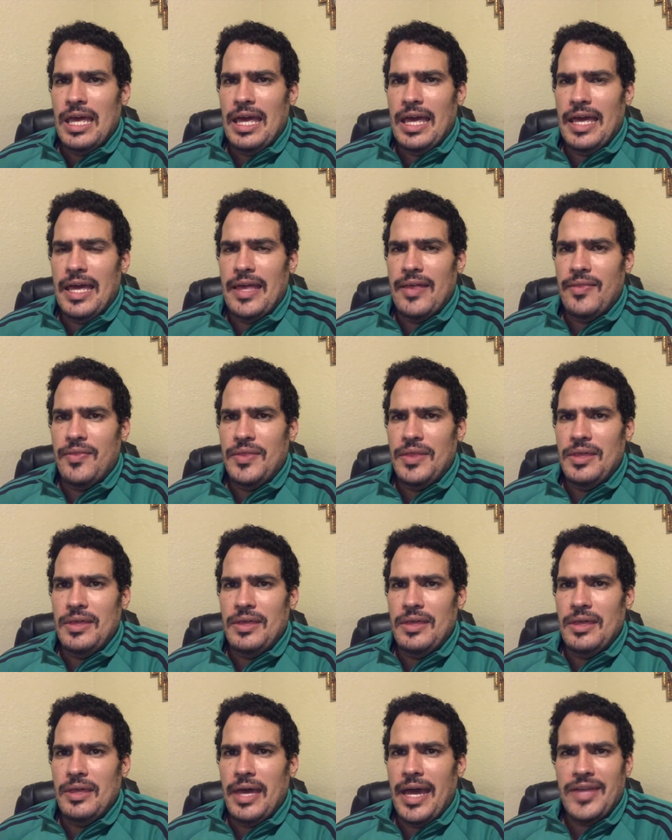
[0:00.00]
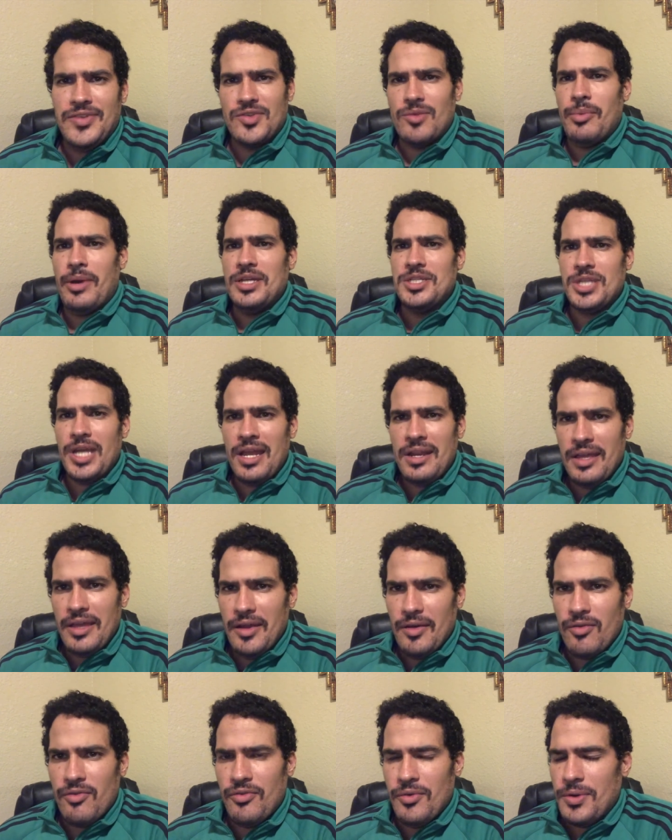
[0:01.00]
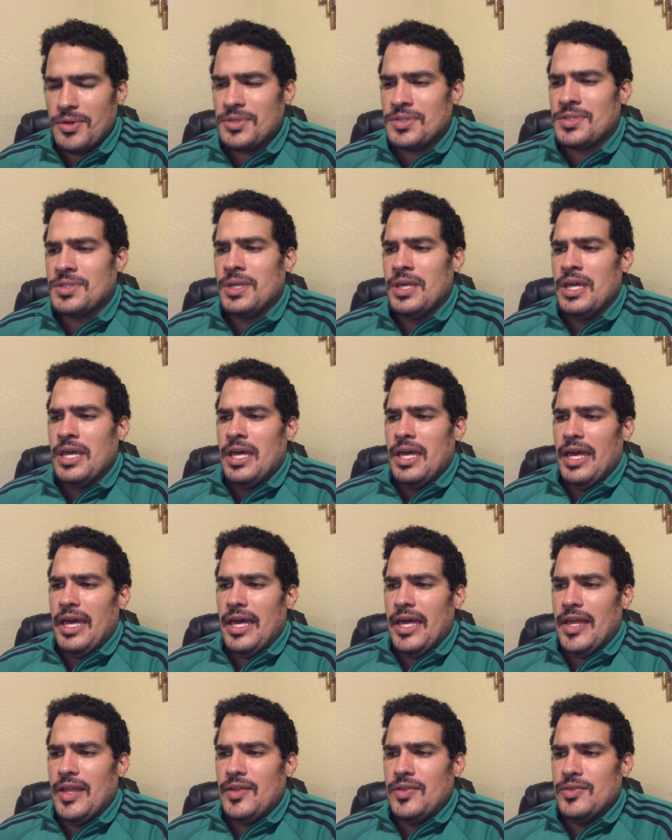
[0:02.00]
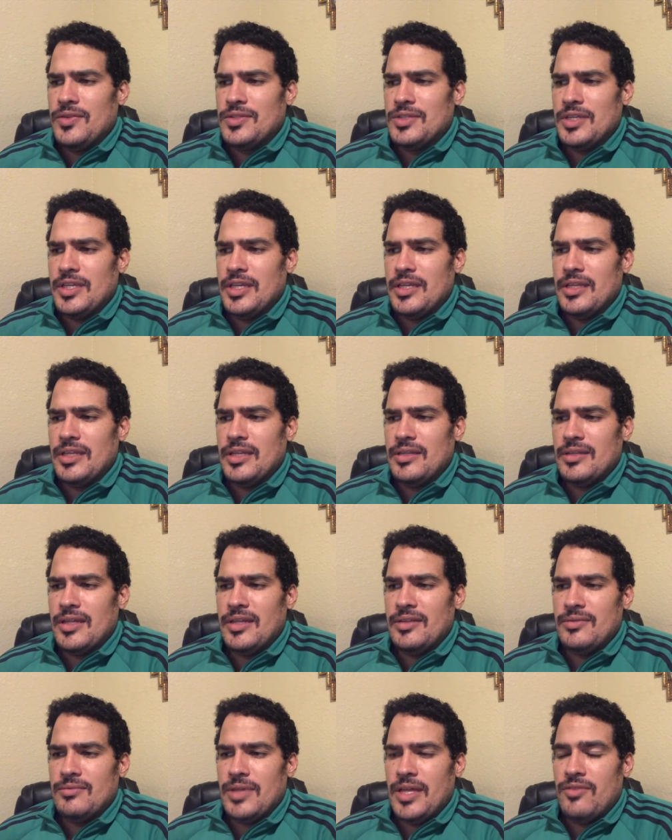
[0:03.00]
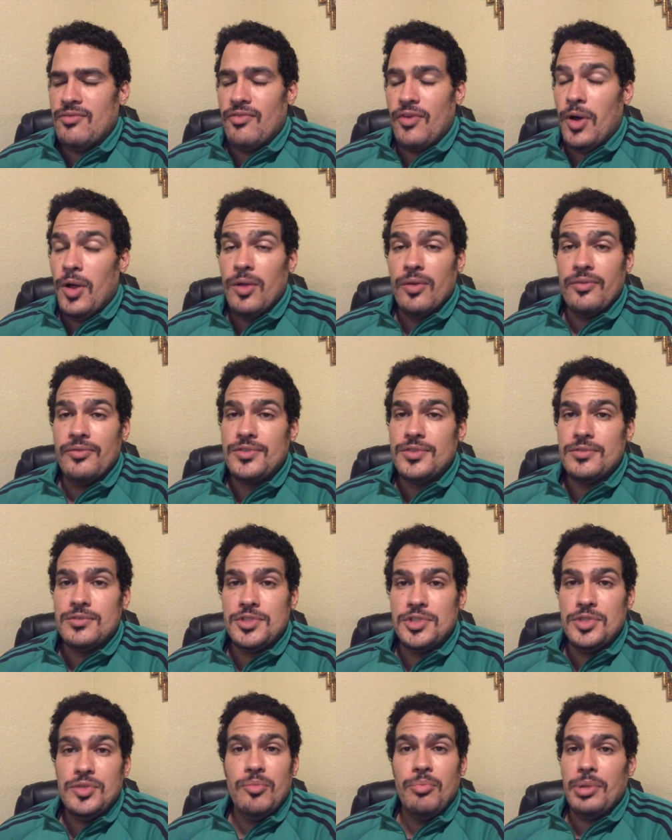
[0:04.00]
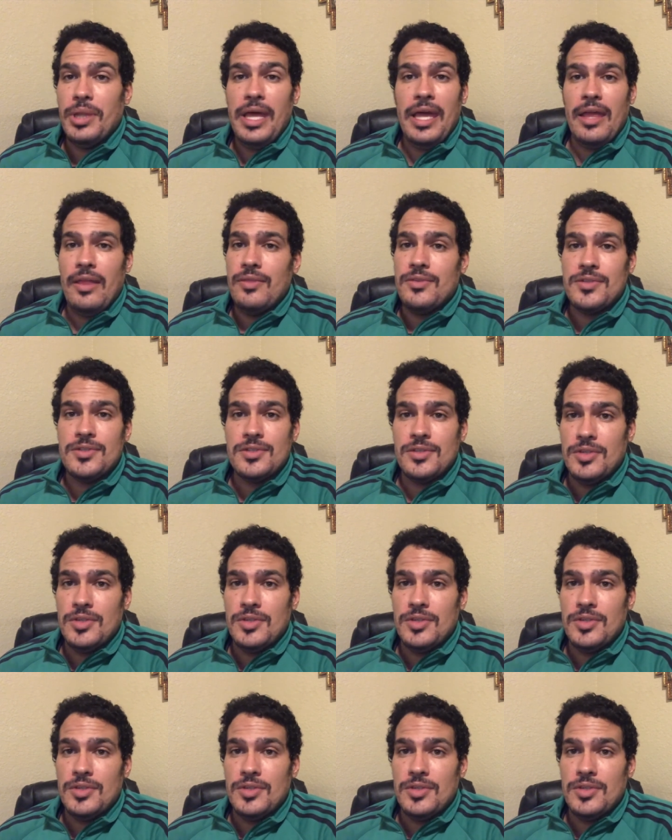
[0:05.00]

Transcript: and the Azerbaijani Air Force and it, it involved two planes.